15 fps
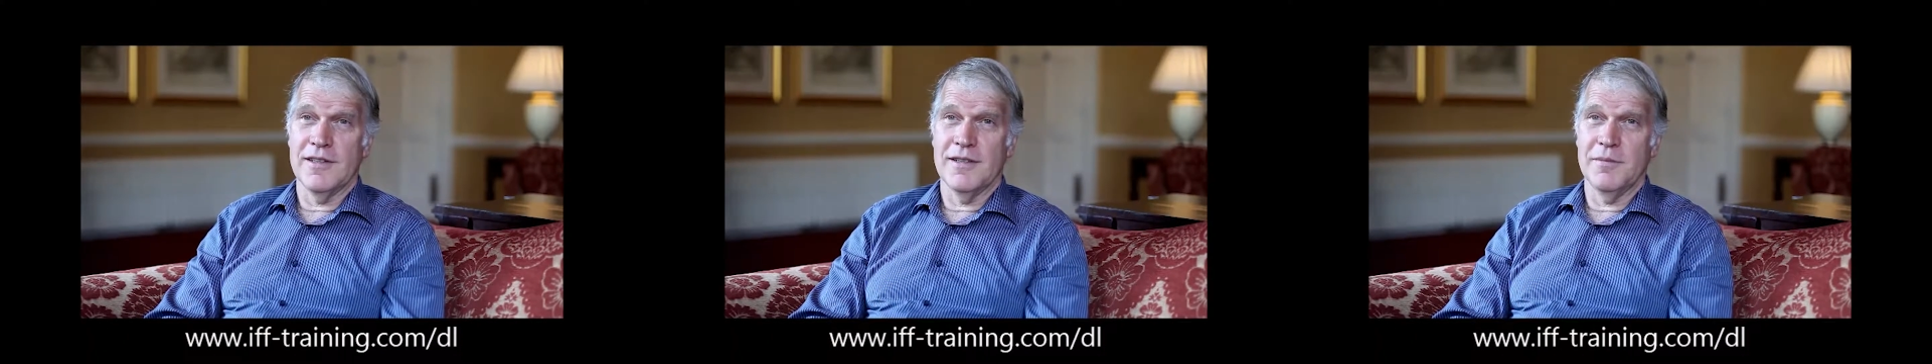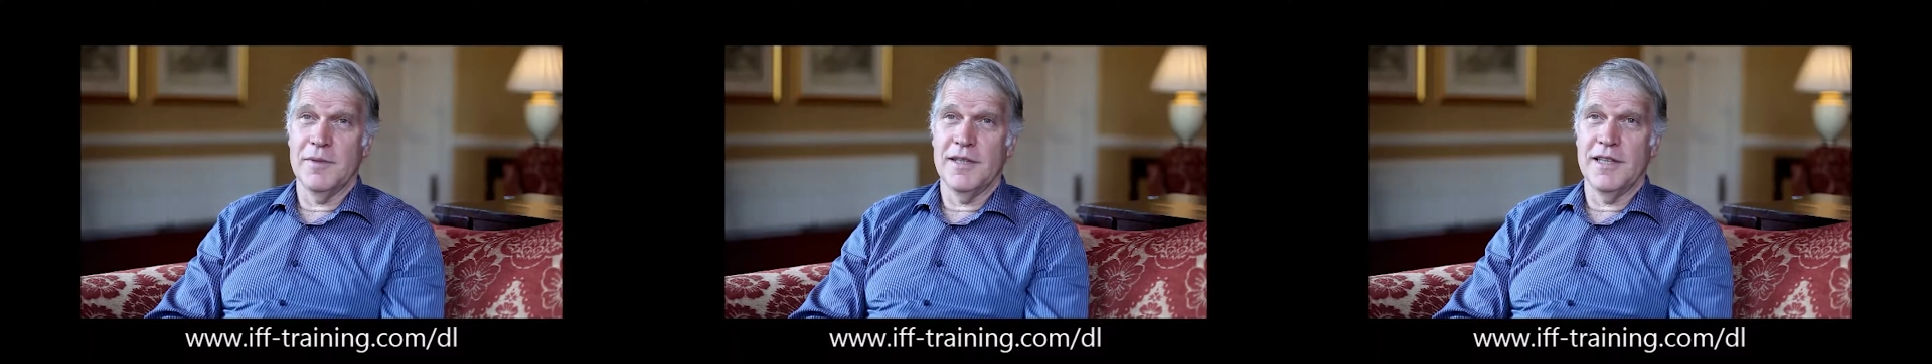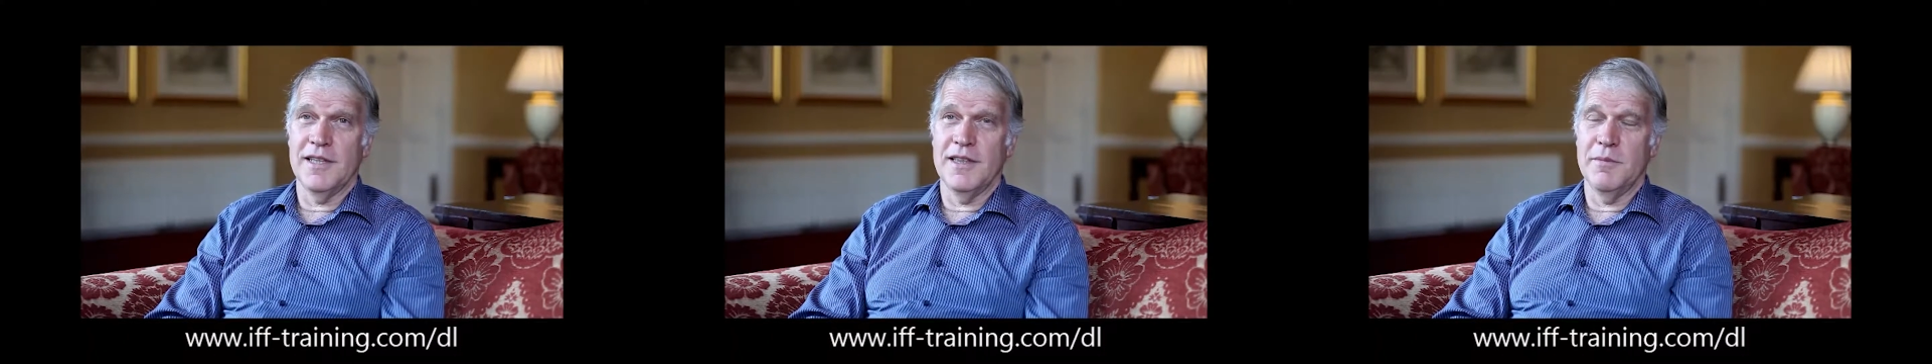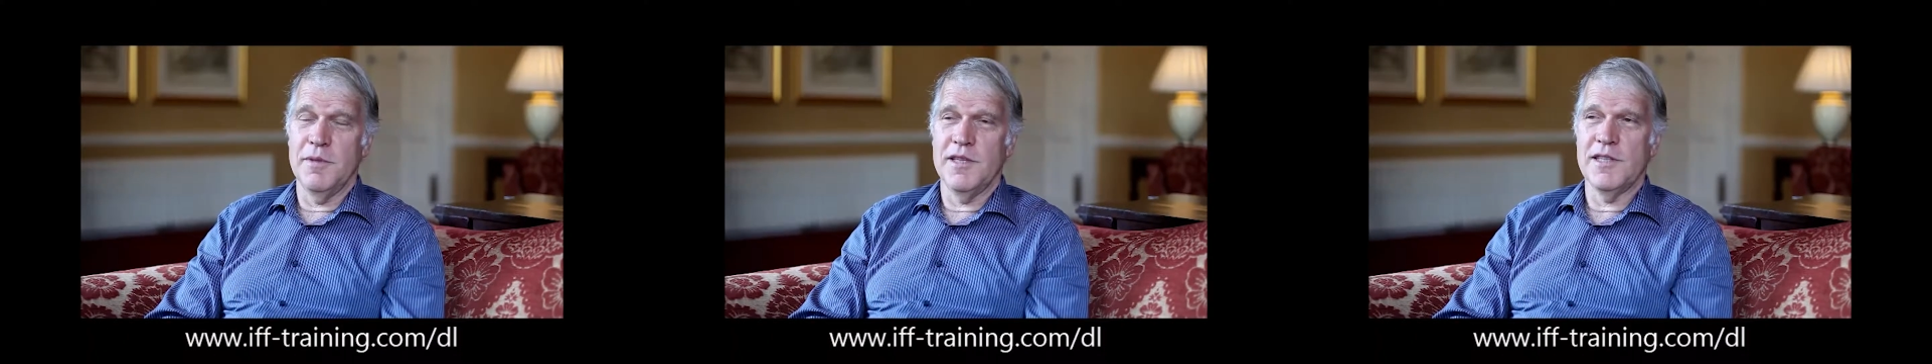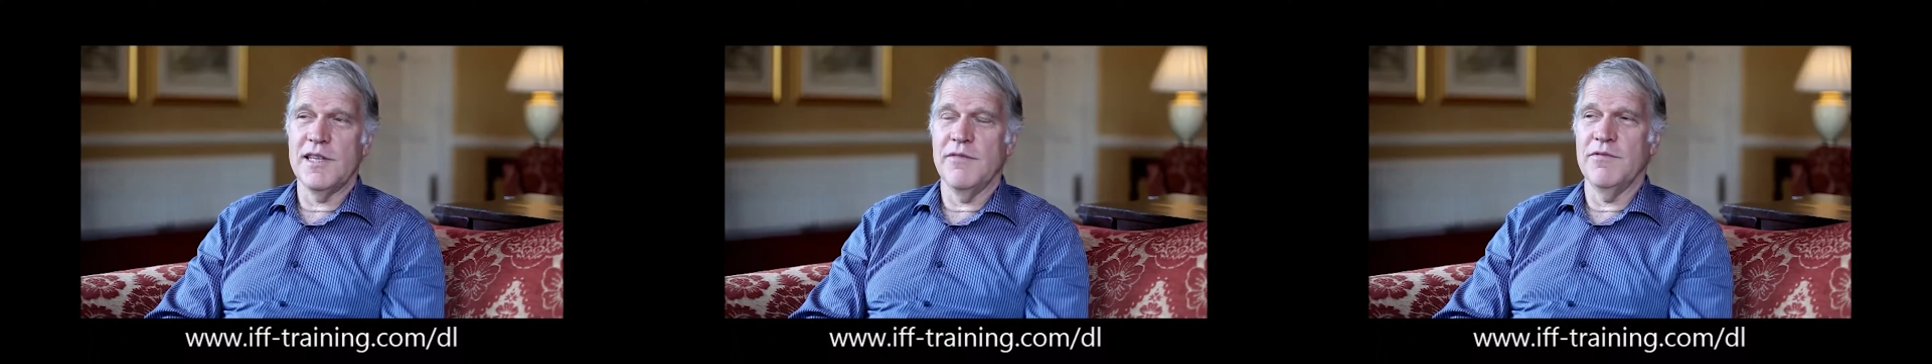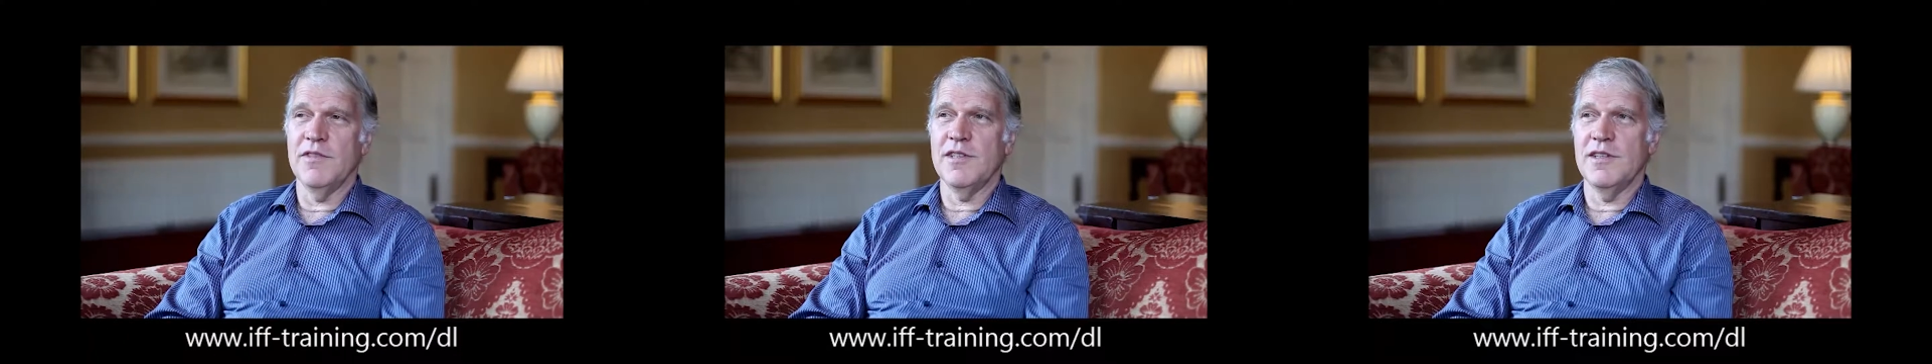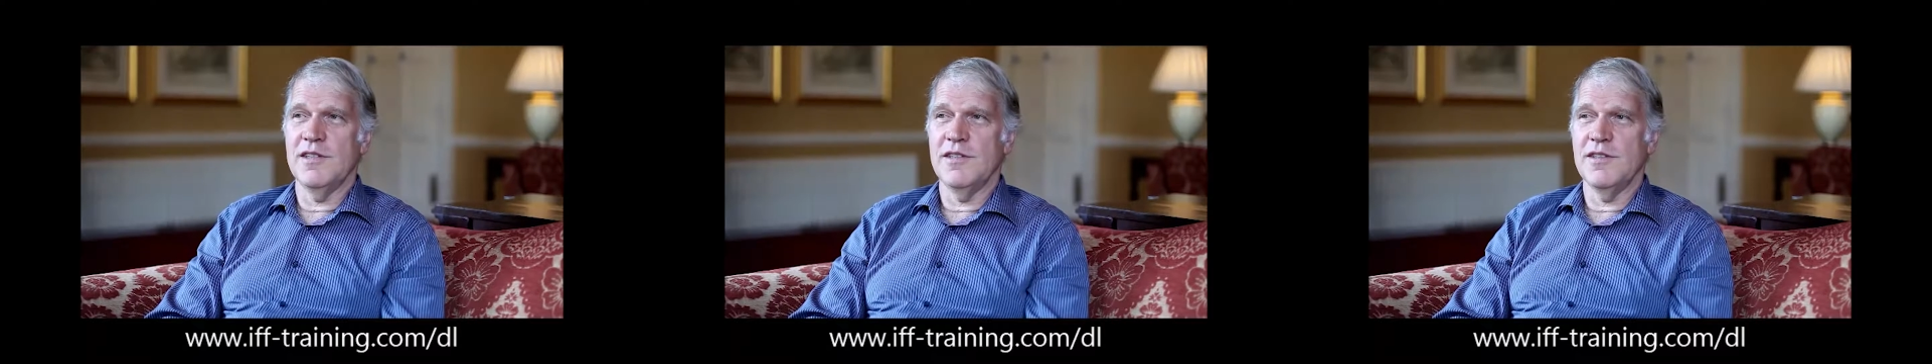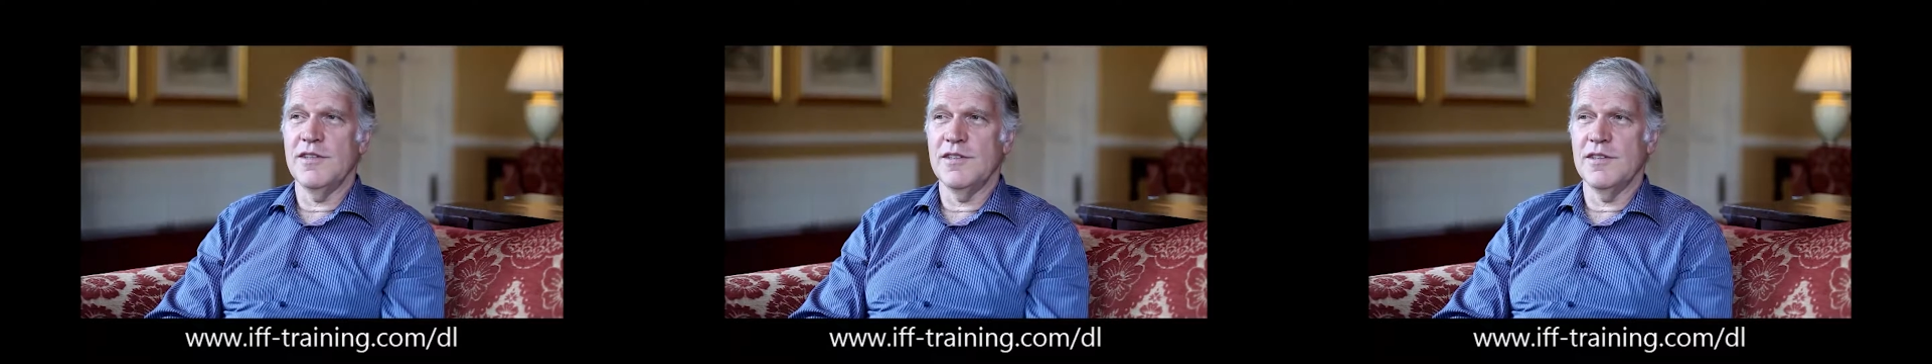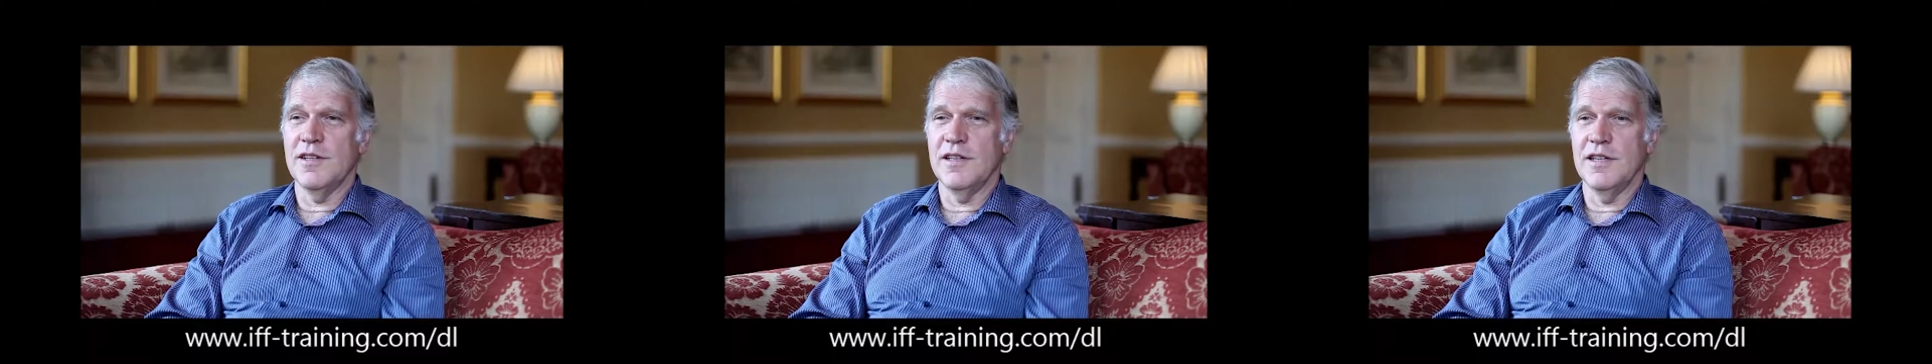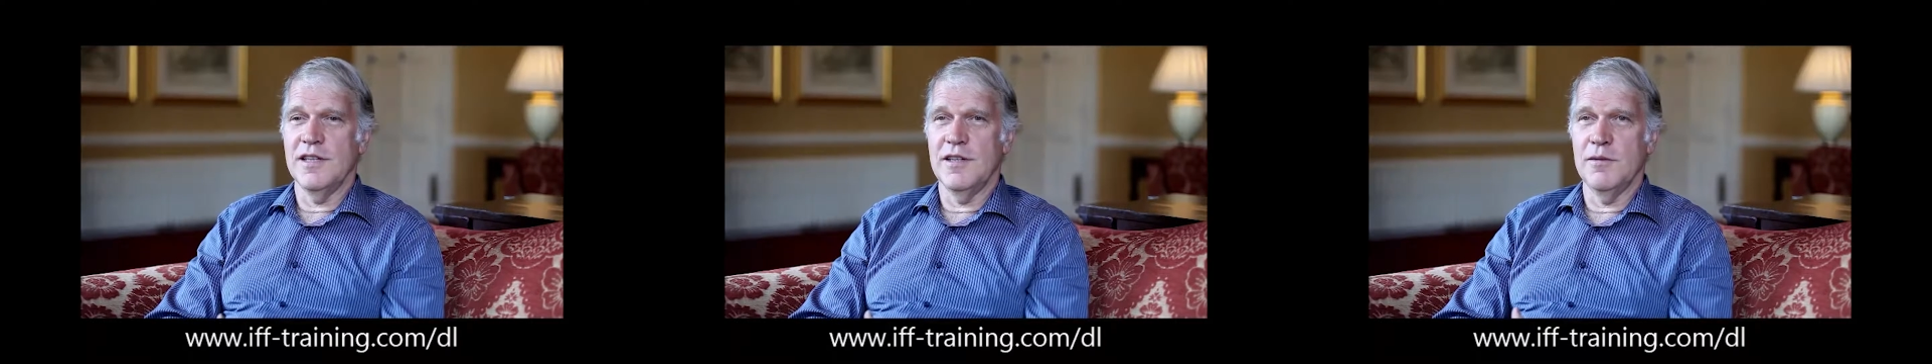but in the
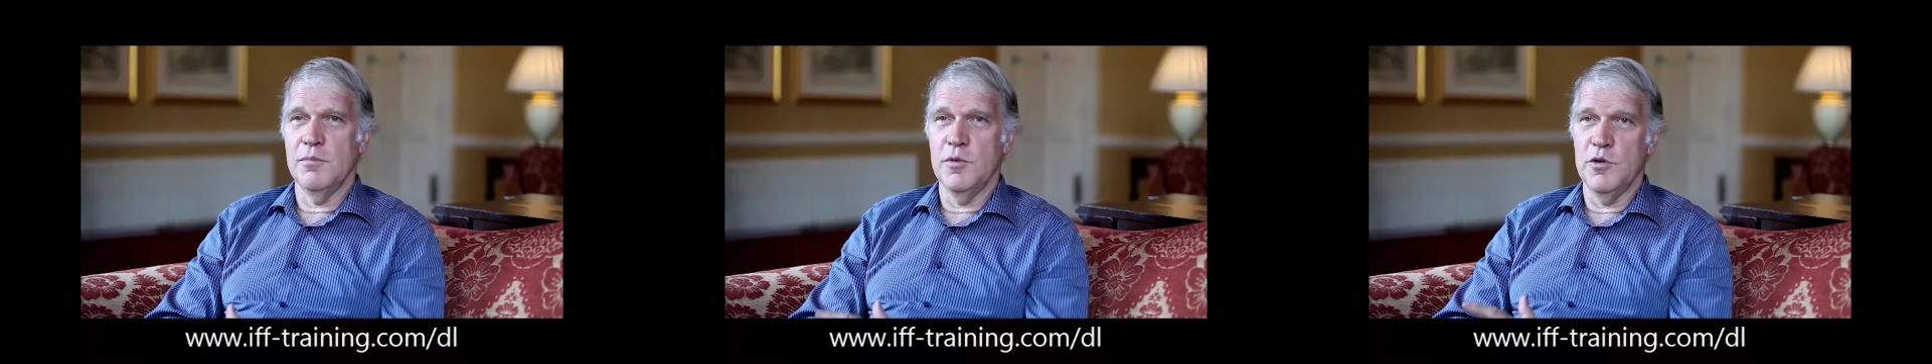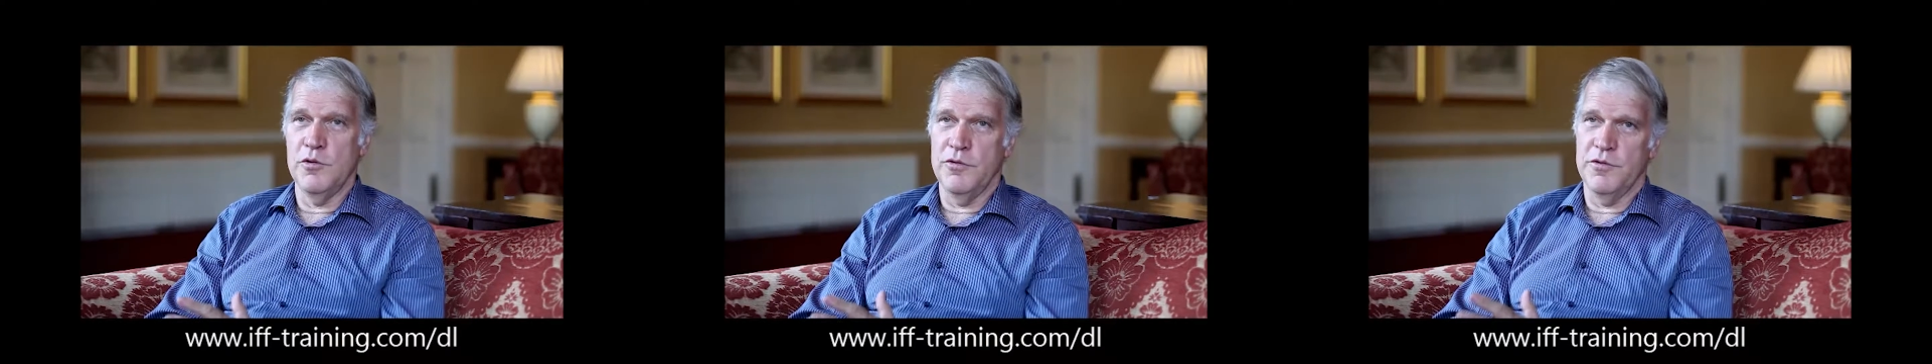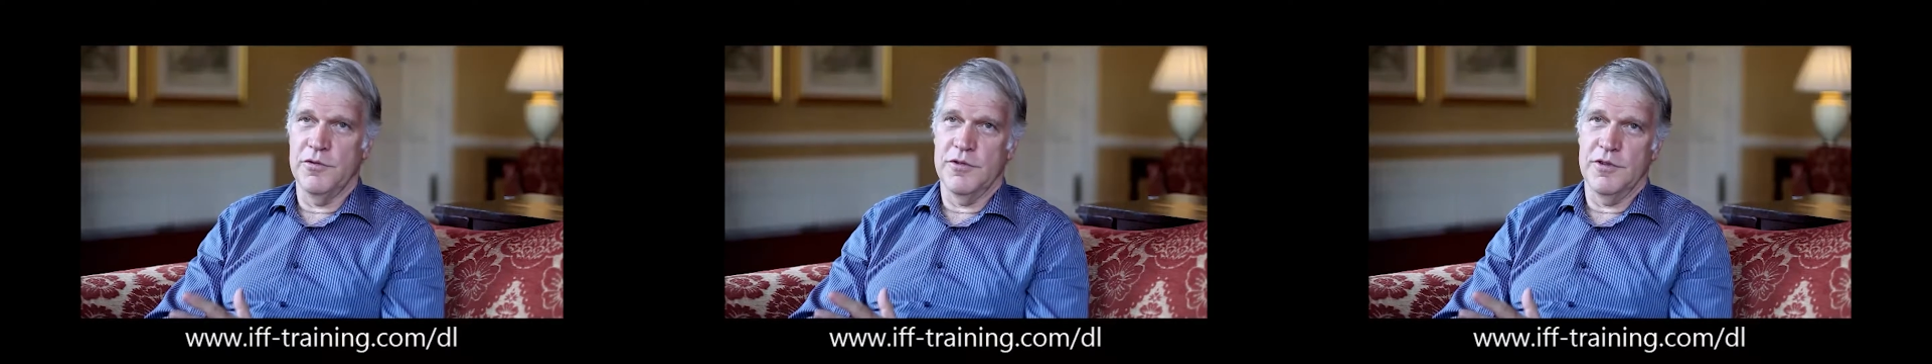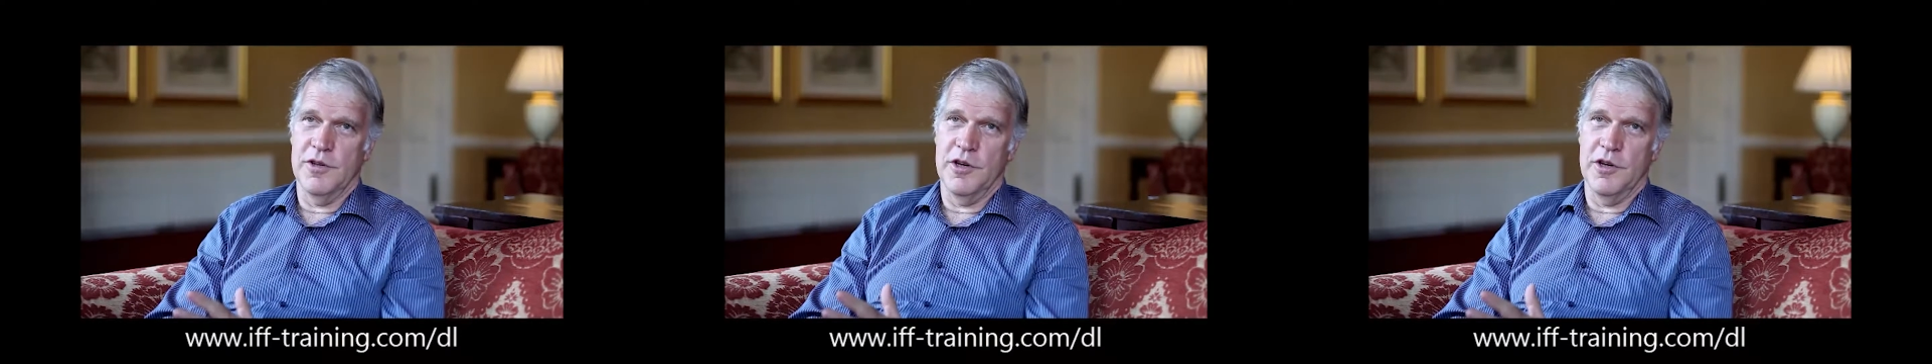mid-70s moved